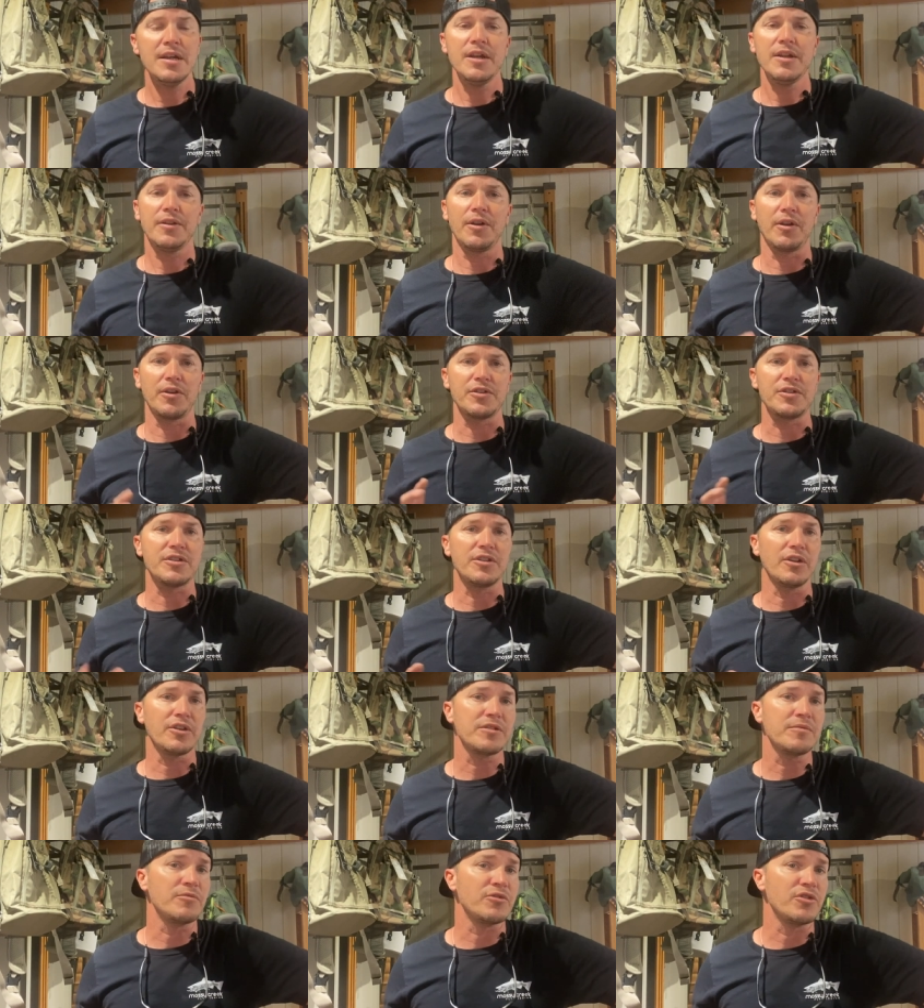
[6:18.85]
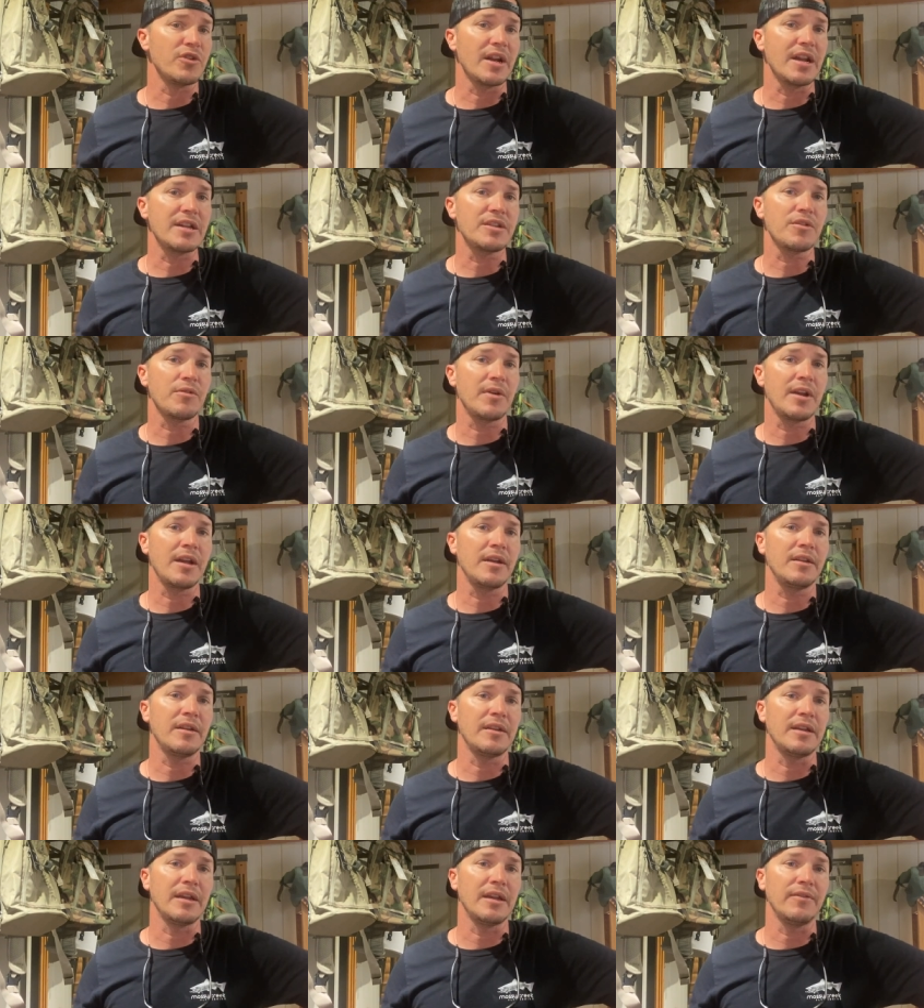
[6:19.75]
There are still some drakes around
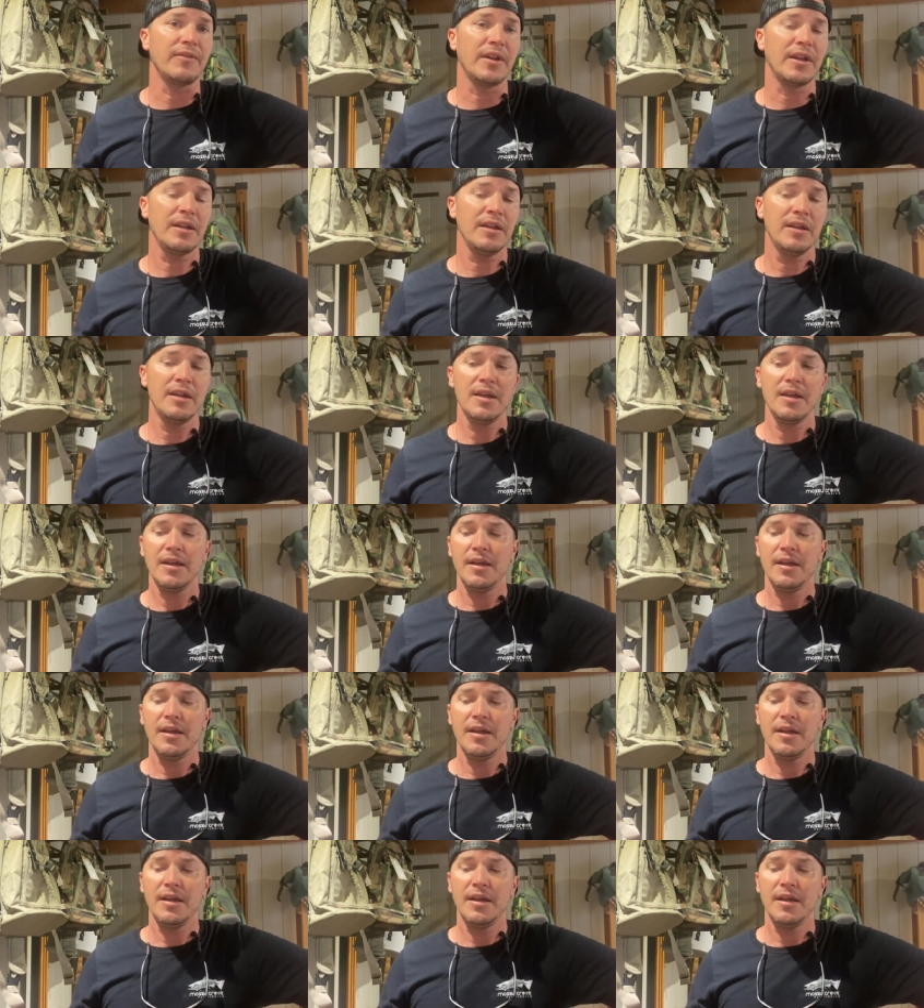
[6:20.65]
in the evening.